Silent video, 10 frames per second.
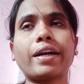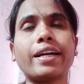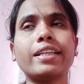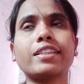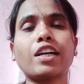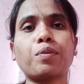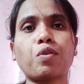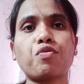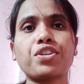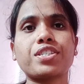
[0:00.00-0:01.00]
healthcare
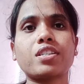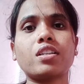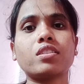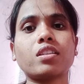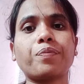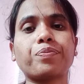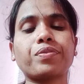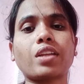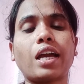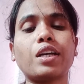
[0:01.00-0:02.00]
professionals
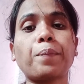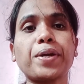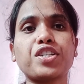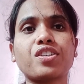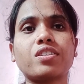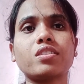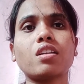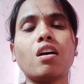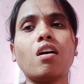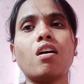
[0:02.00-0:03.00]
and
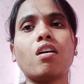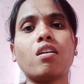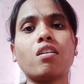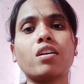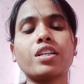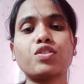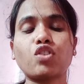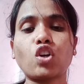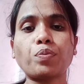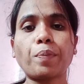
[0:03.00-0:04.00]
patients is
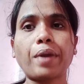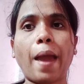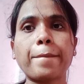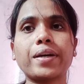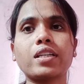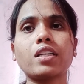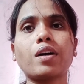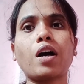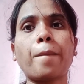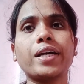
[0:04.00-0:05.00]
one of the primary
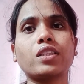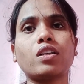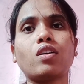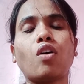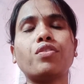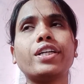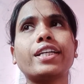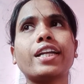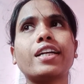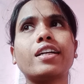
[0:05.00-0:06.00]
method of
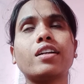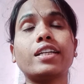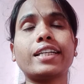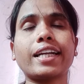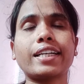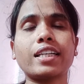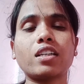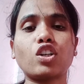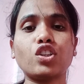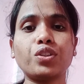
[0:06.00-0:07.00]

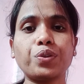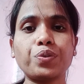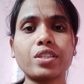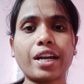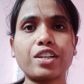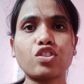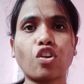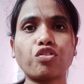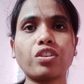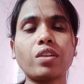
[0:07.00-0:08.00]
detecting new sites of